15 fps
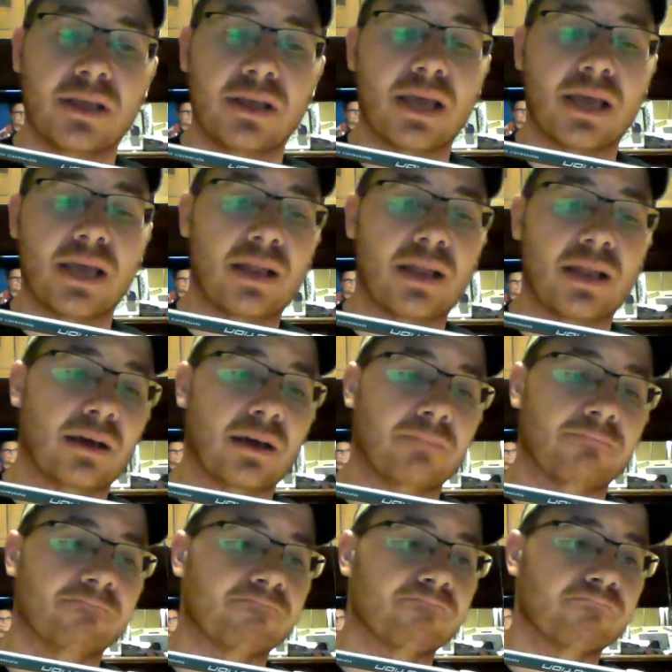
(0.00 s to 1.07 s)
And
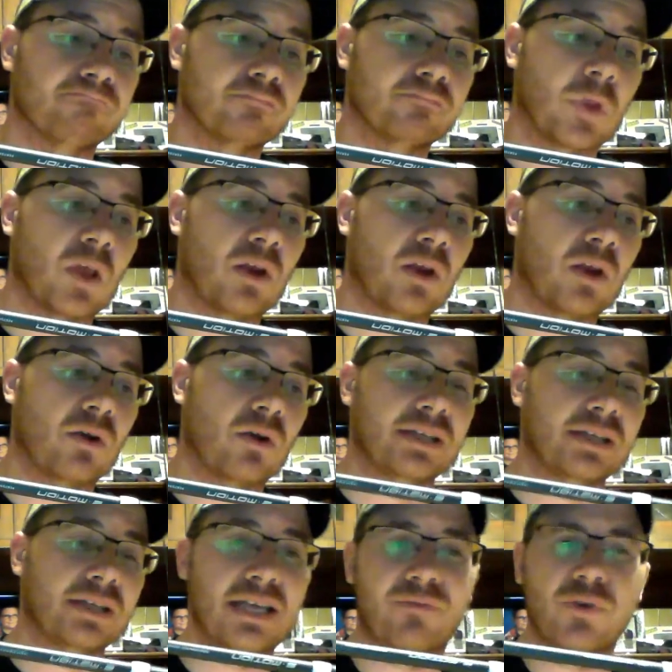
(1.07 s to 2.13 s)
I'd
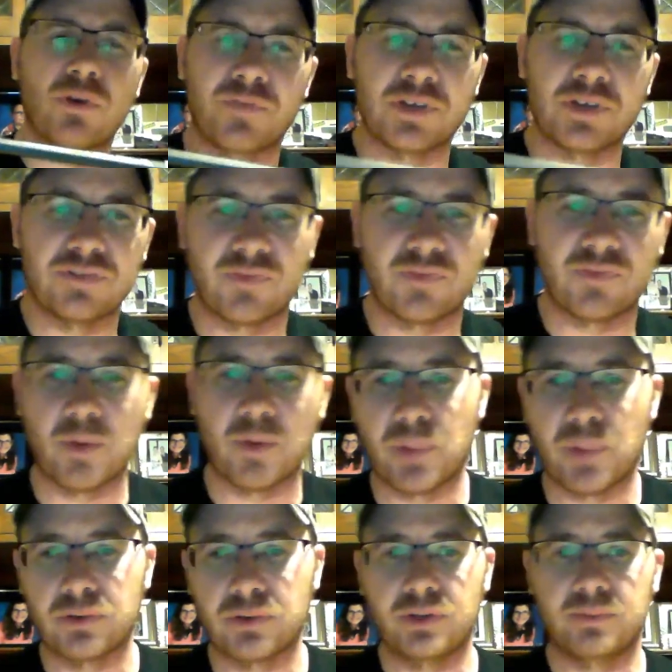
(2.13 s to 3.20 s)
say if you're fishing from a
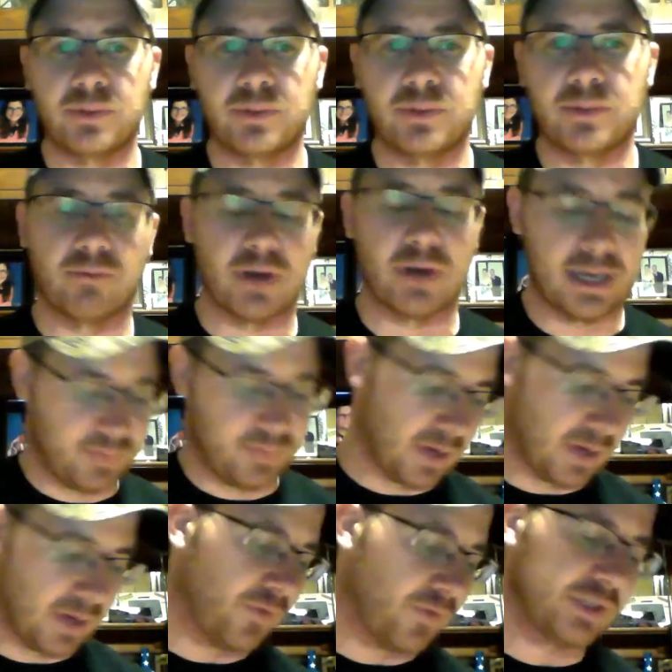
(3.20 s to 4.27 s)
boat, you'd be right, but
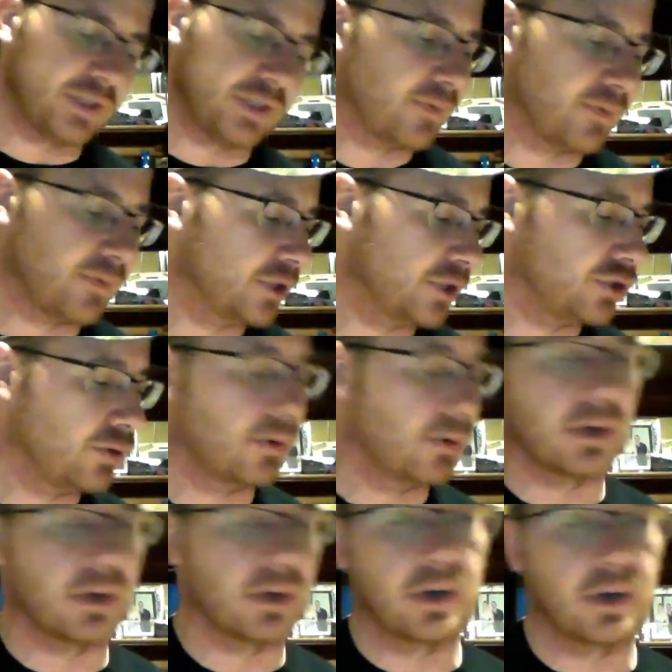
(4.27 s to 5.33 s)
if you're fishing from the
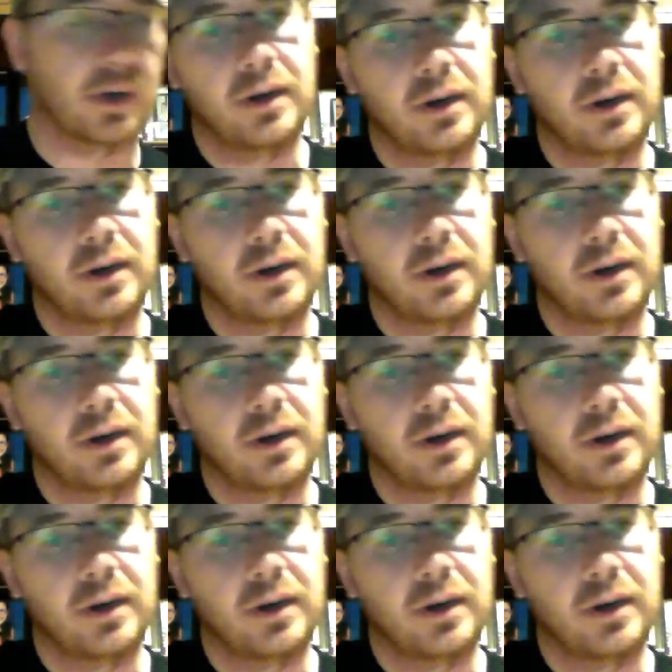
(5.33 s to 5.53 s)
shore,